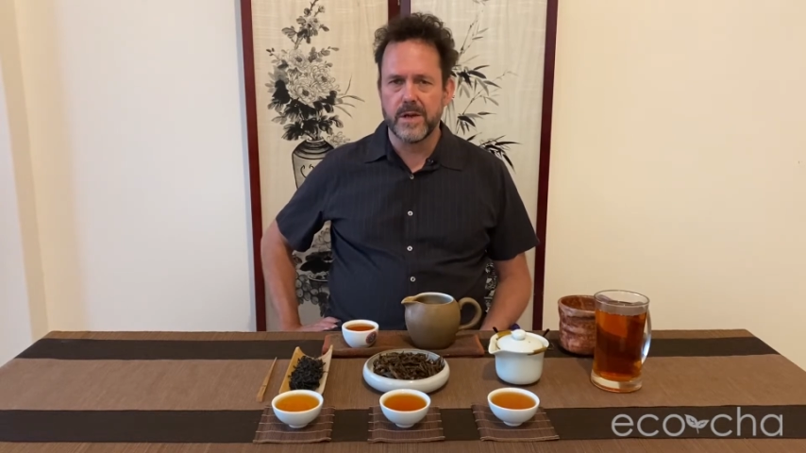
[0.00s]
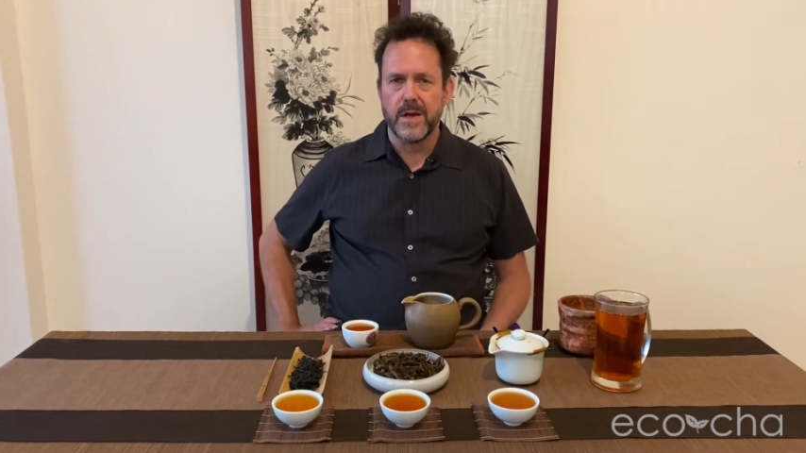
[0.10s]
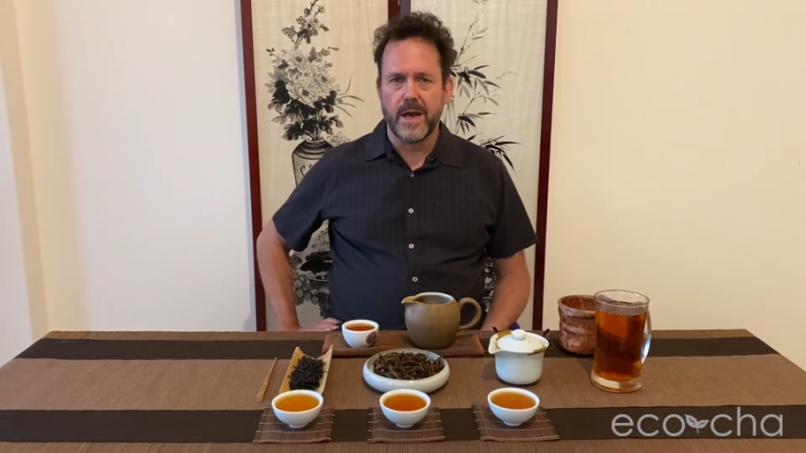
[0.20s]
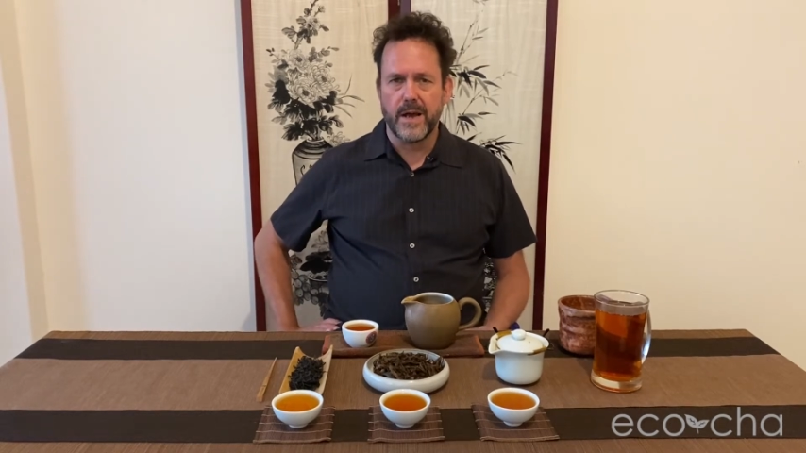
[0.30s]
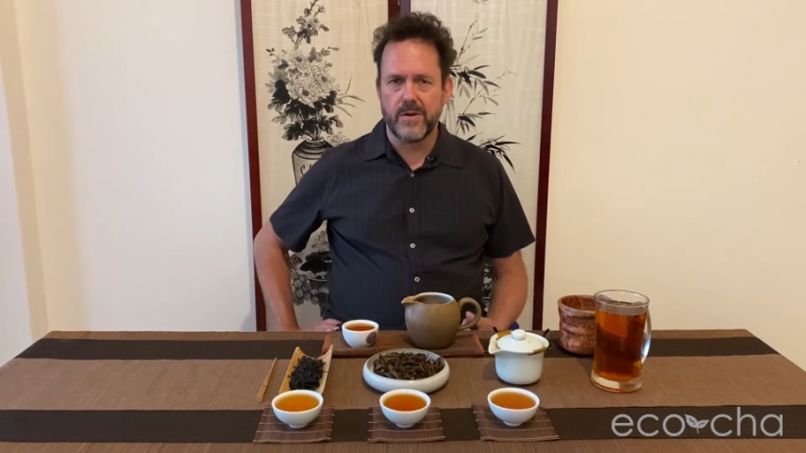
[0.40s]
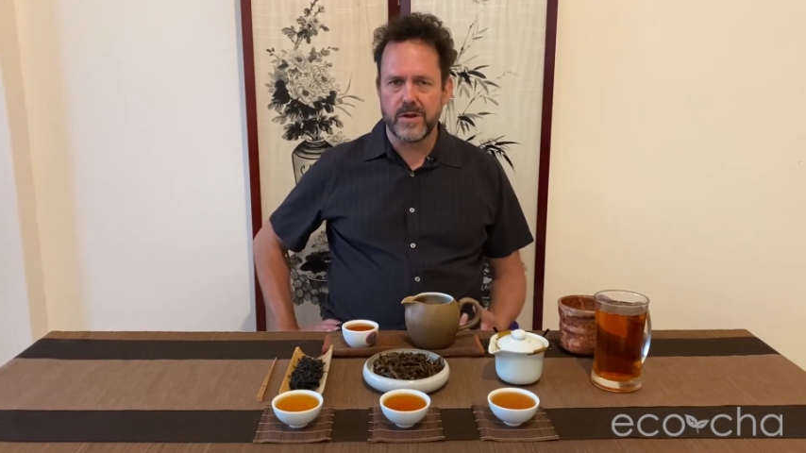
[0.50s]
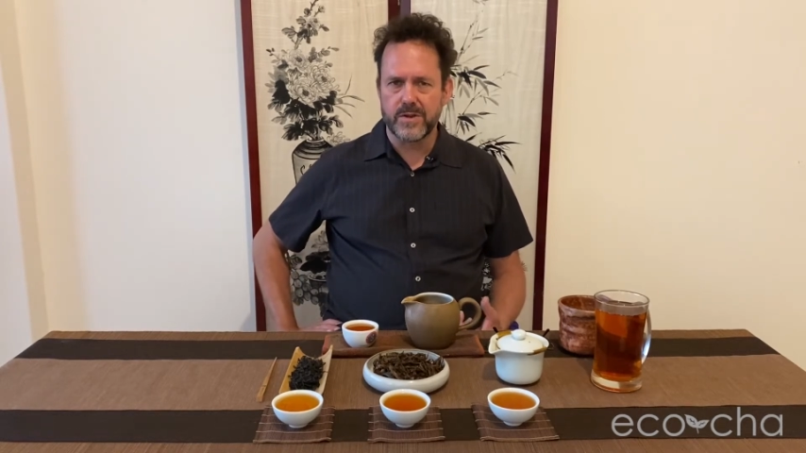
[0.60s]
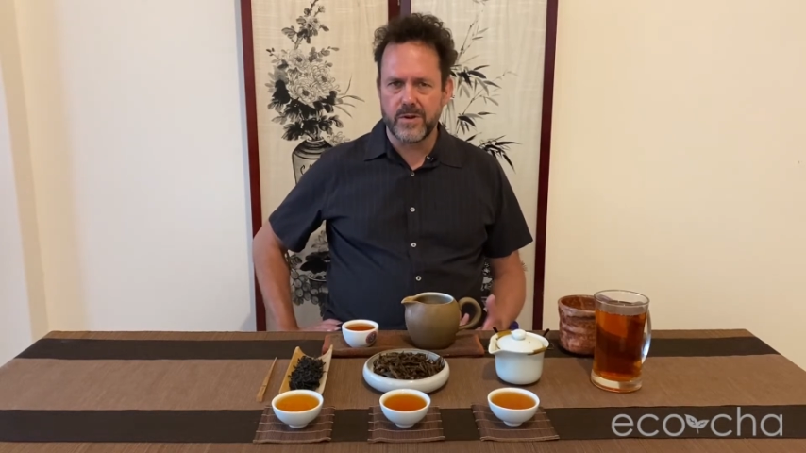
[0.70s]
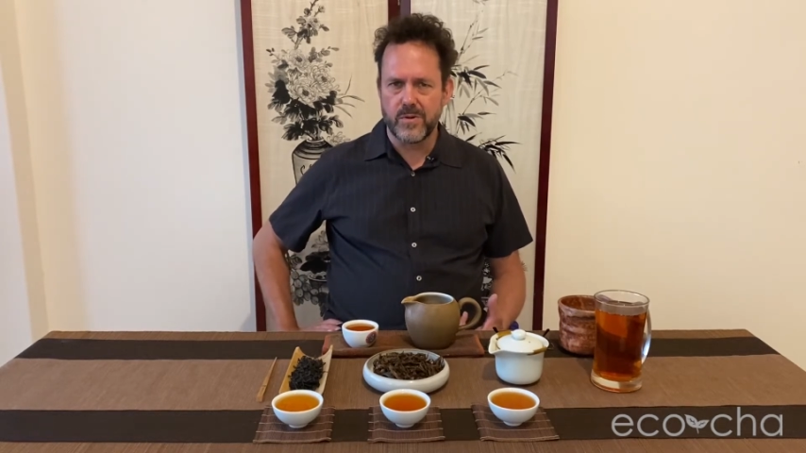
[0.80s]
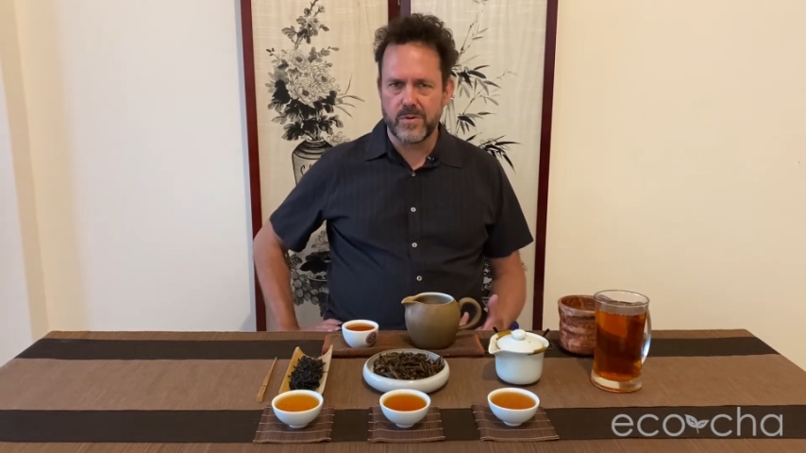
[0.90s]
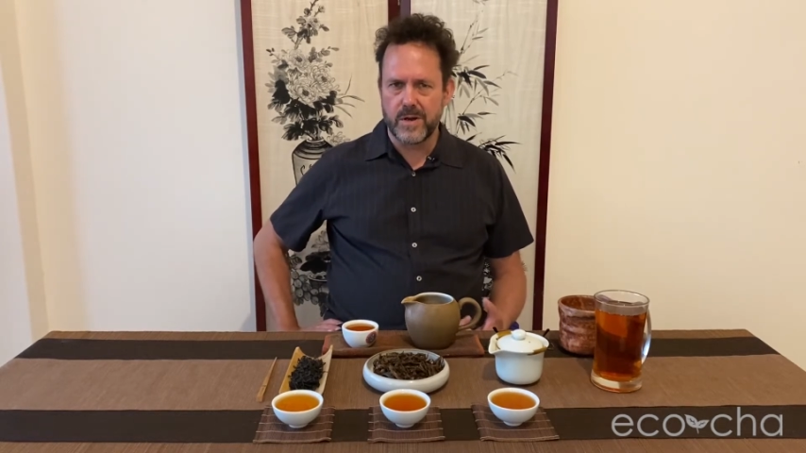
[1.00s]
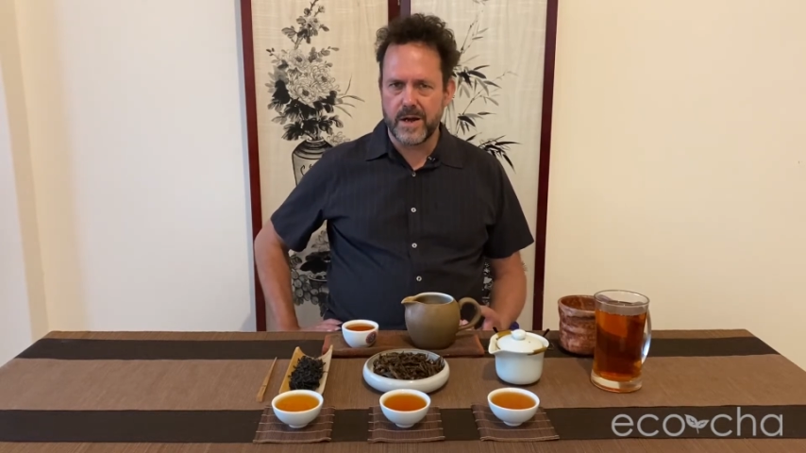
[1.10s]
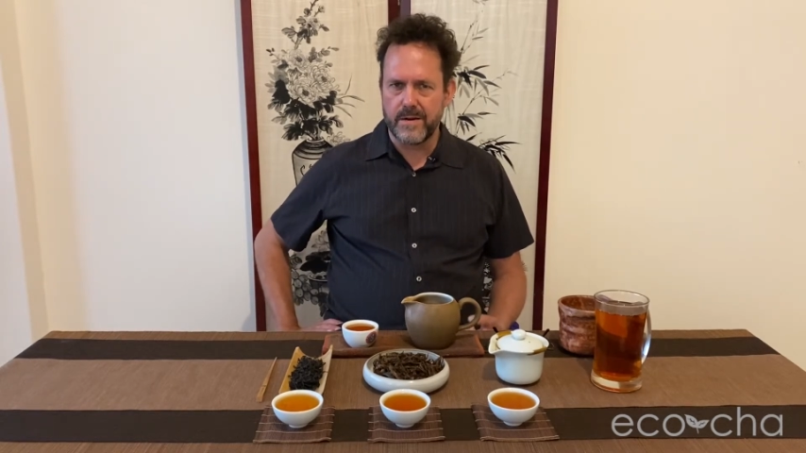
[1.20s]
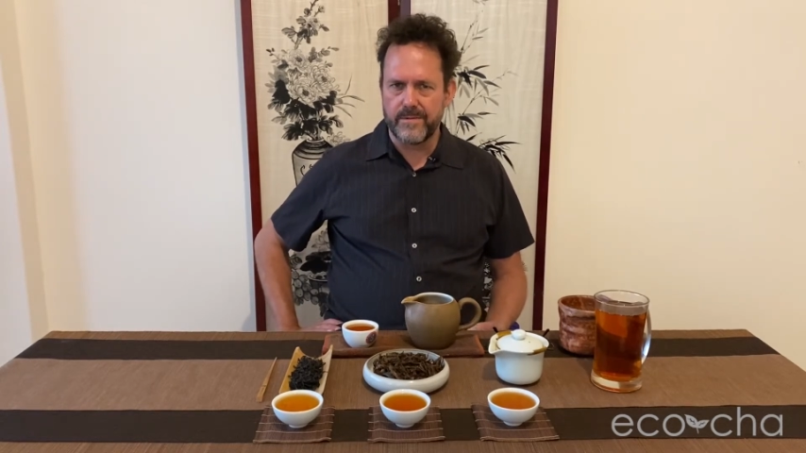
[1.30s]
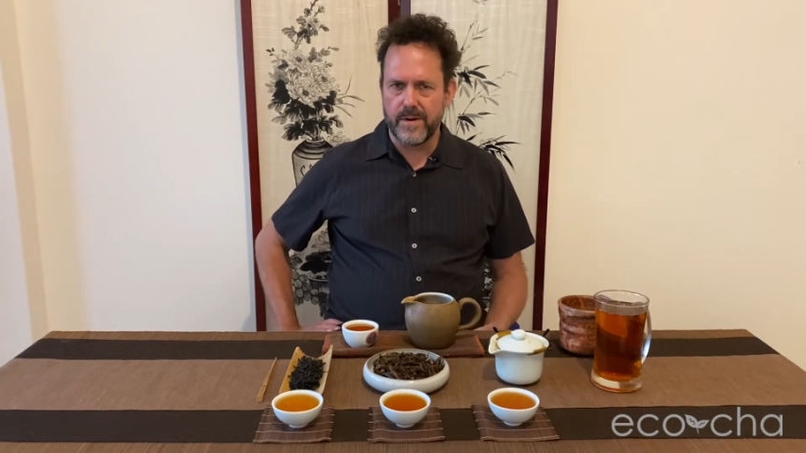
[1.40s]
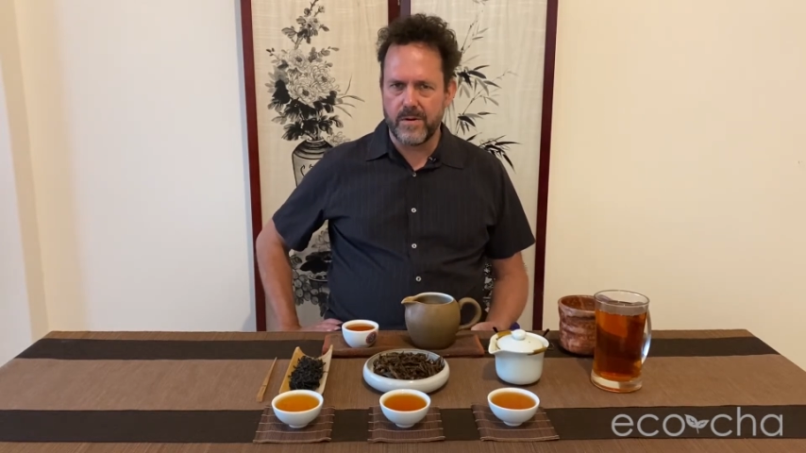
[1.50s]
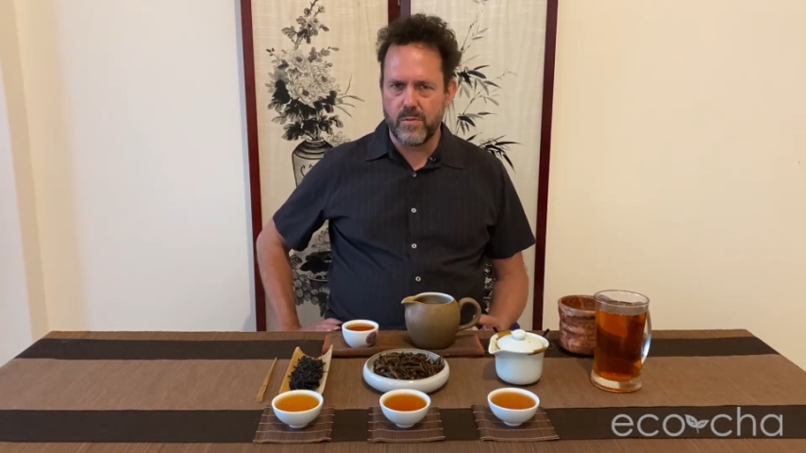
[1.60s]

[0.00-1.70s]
and also kind of a